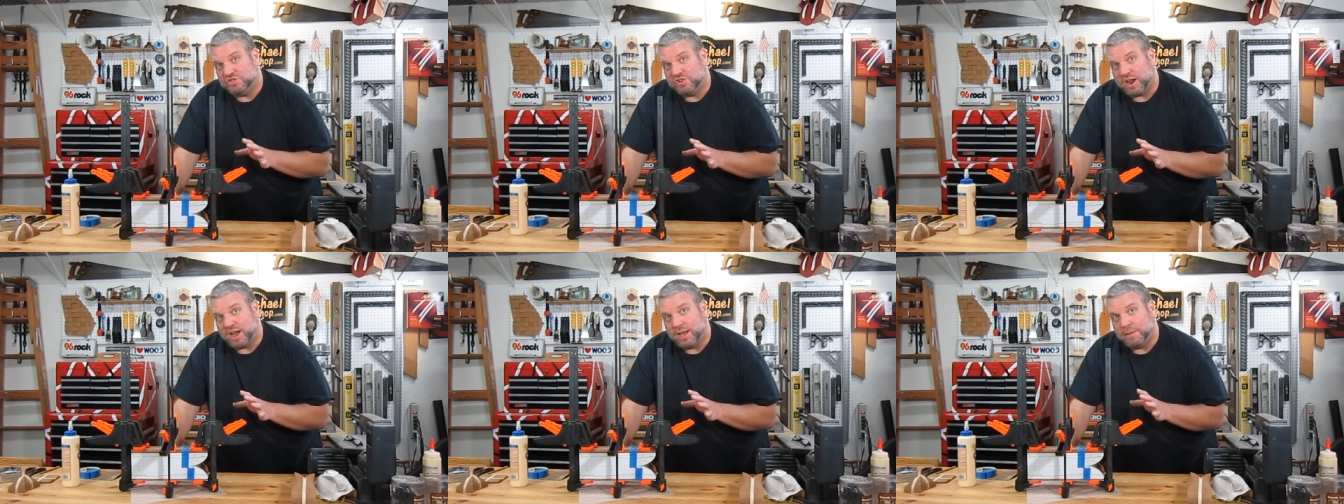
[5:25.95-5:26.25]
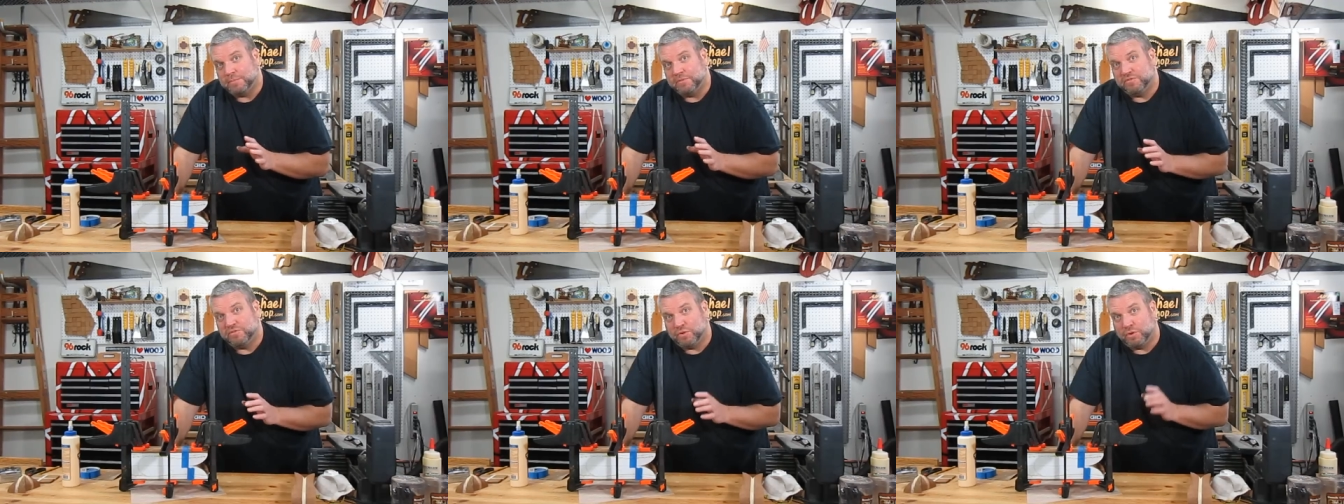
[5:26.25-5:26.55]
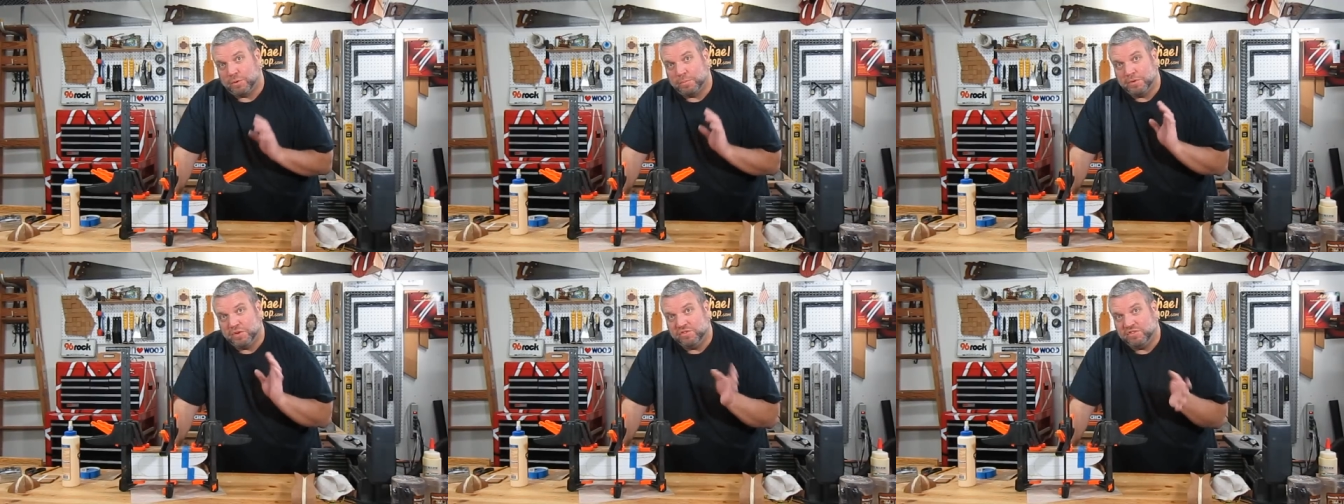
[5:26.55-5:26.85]
dry
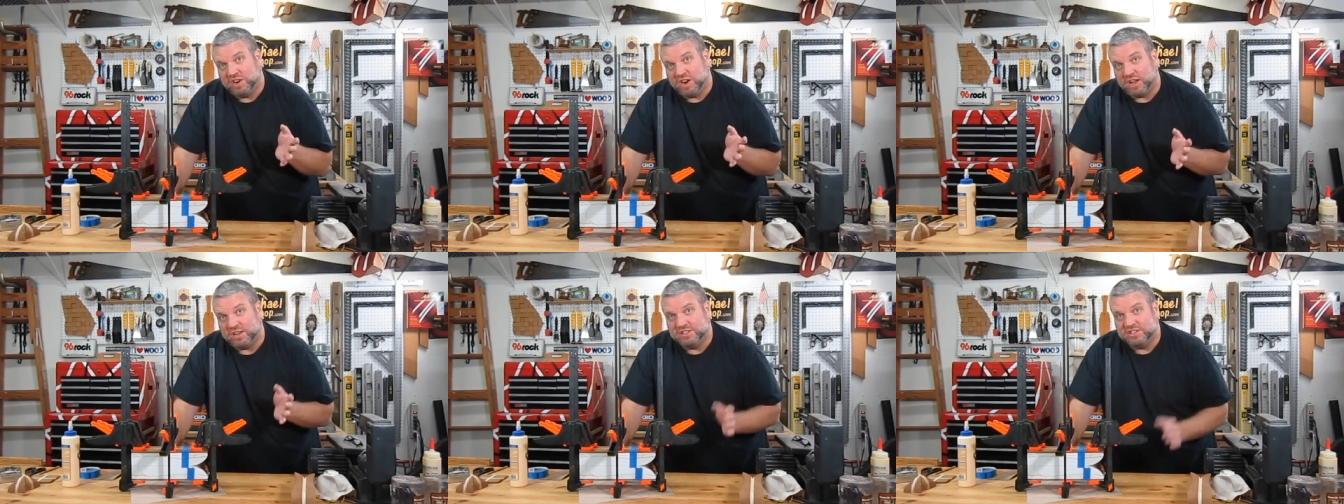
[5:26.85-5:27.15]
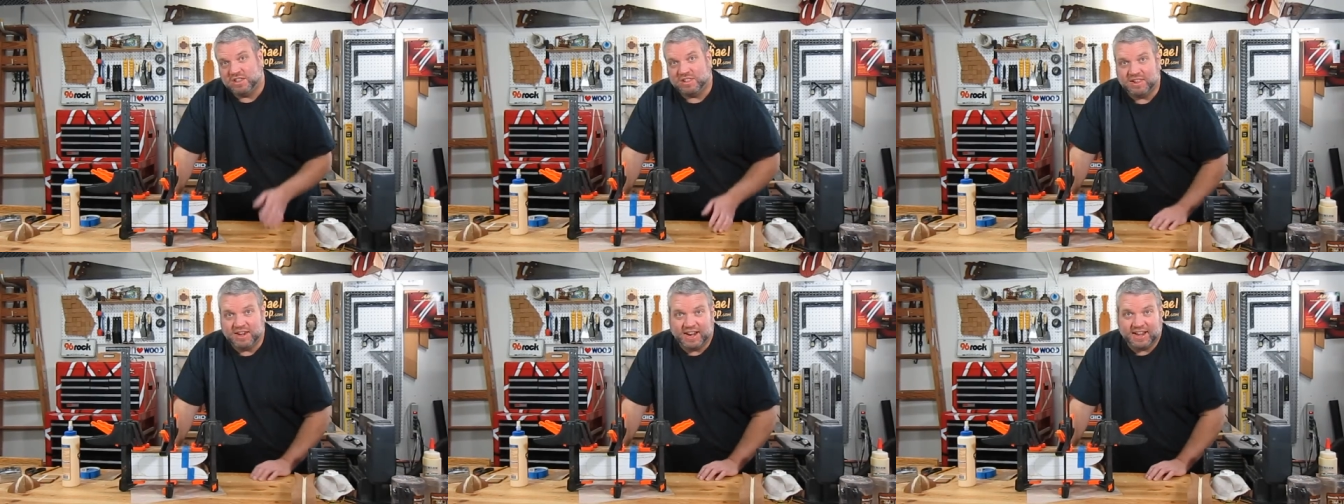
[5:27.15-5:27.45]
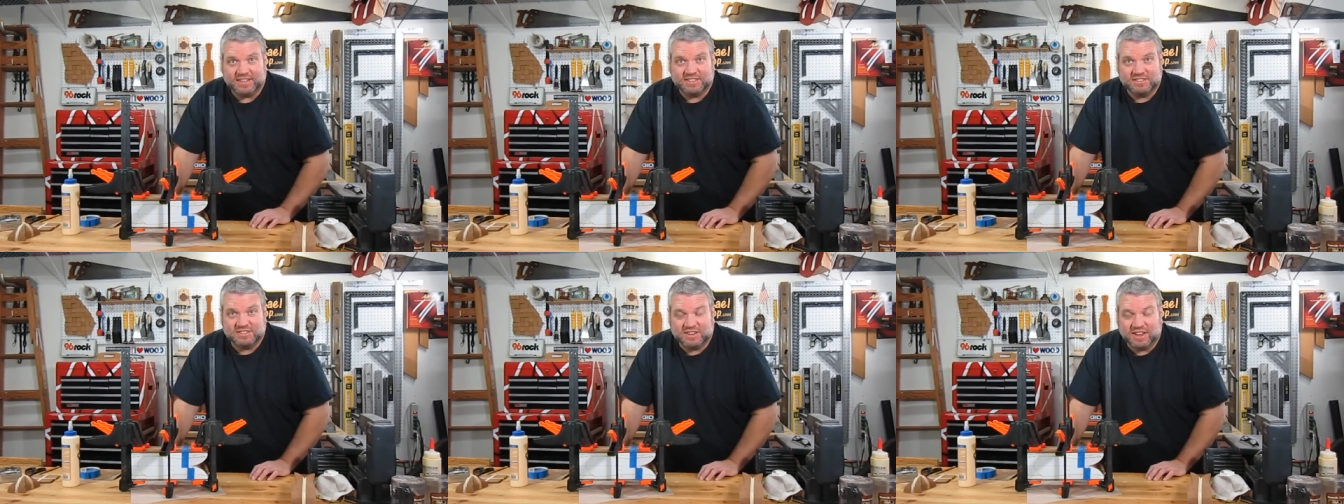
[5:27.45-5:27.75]
before moving on to the
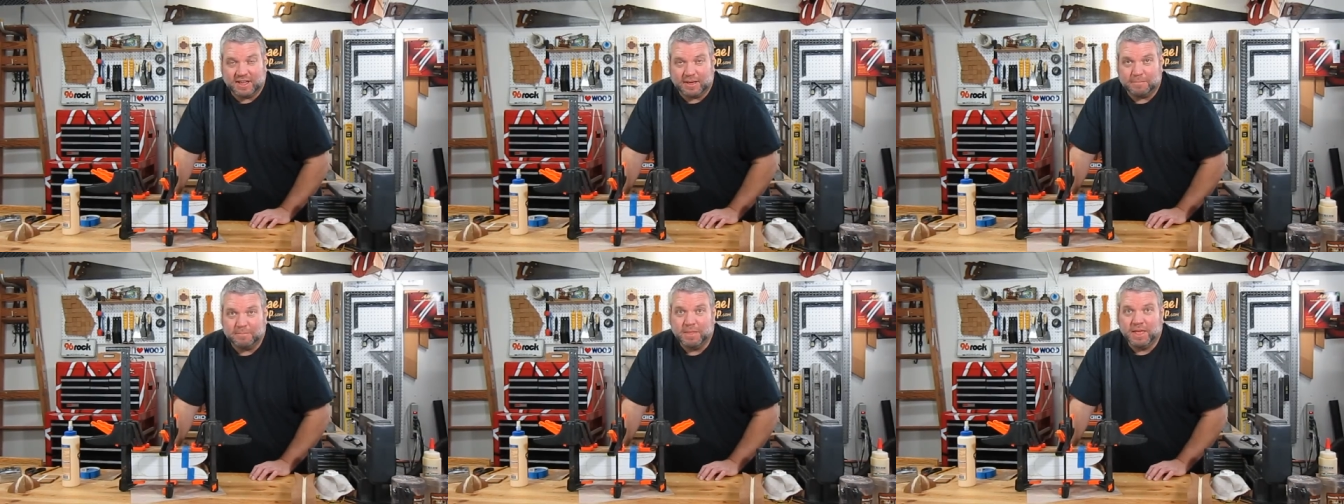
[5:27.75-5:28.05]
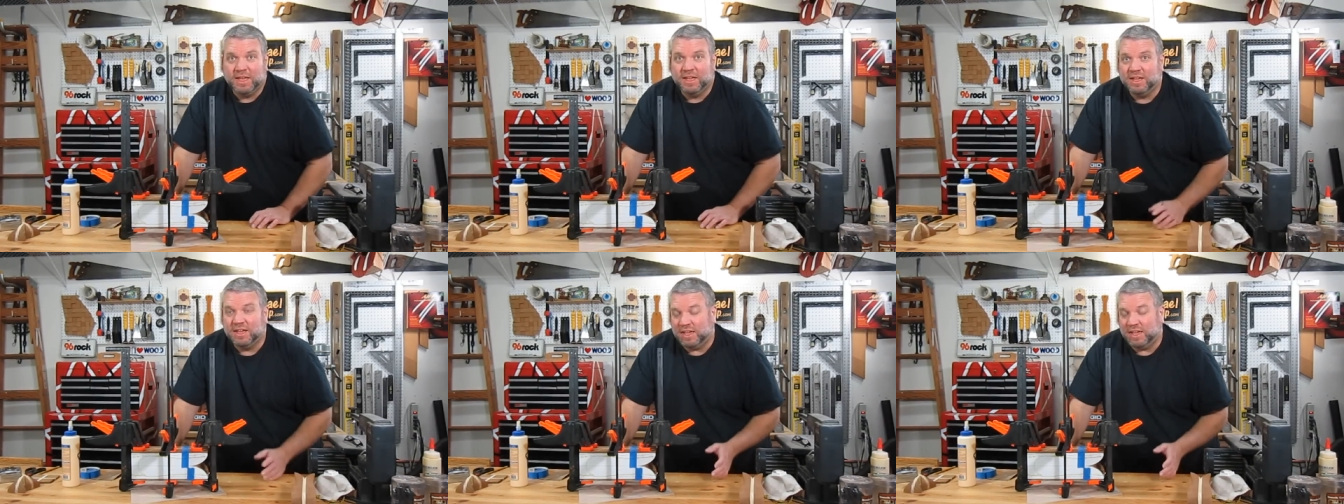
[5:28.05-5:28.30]
next step.